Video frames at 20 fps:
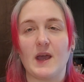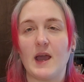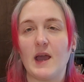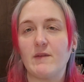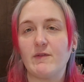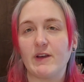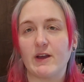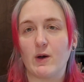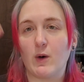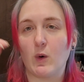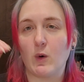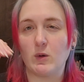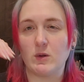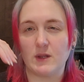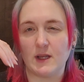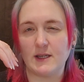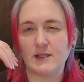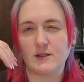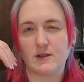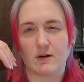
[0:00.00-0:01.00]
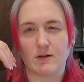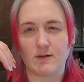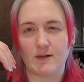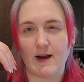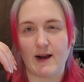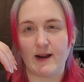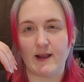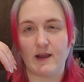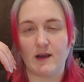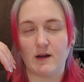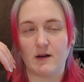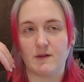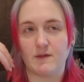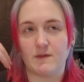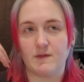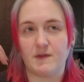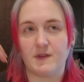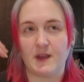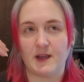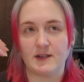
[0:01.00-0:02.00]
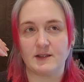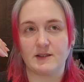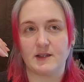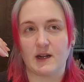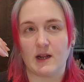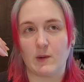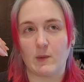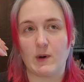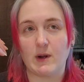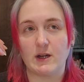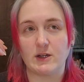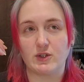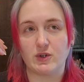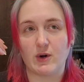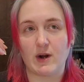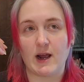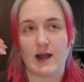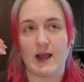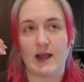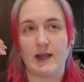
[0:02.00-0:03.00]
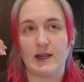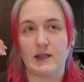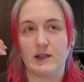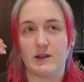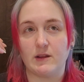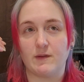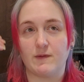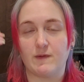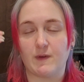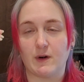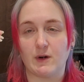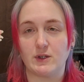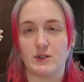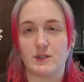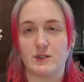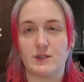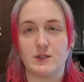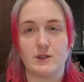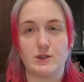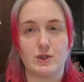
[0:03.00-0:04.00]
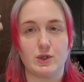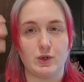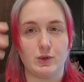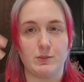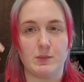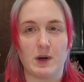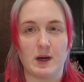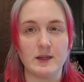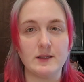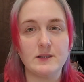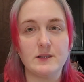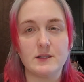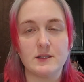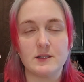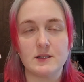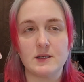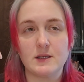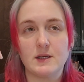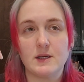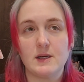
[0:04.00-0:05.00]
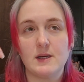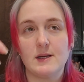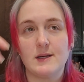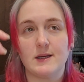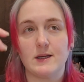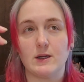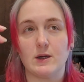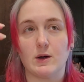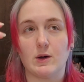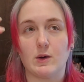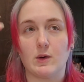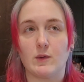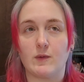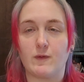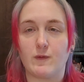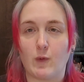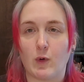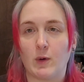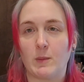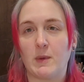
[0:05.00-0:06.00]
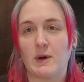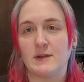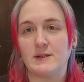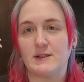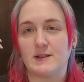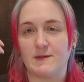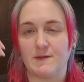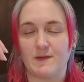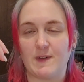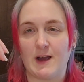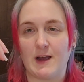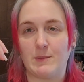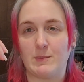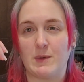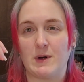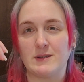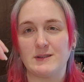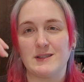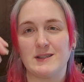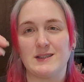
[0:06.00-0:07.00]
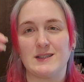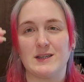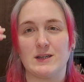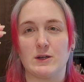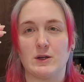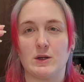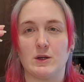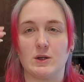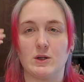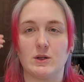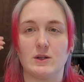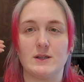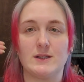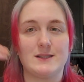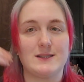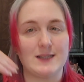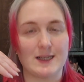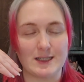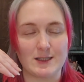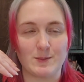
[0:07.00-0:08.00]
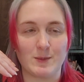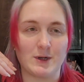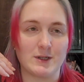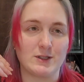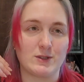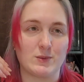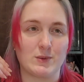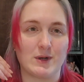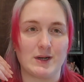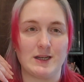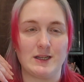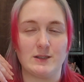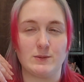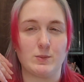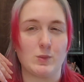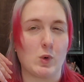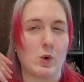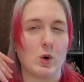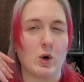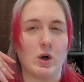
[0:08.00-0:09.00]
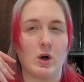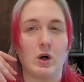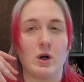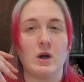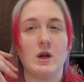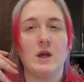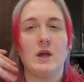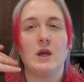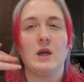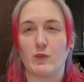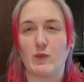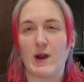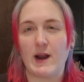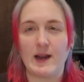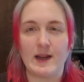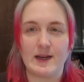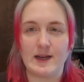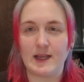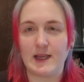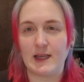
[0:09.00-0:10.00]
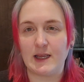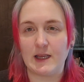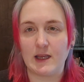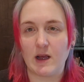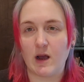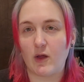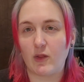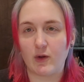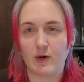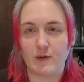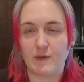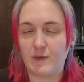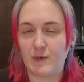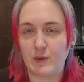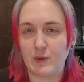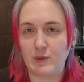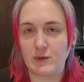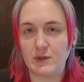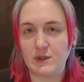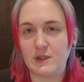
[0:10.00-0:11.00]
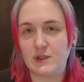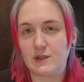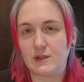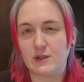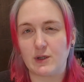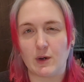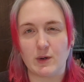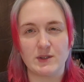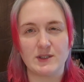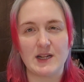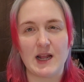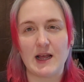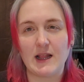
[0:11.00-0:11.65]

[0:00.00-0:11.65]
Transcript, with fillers: I have like a whole list already of things that I want to try in the first two months, you know, four months and five months until six months where he's more ready to eat other foods. So it's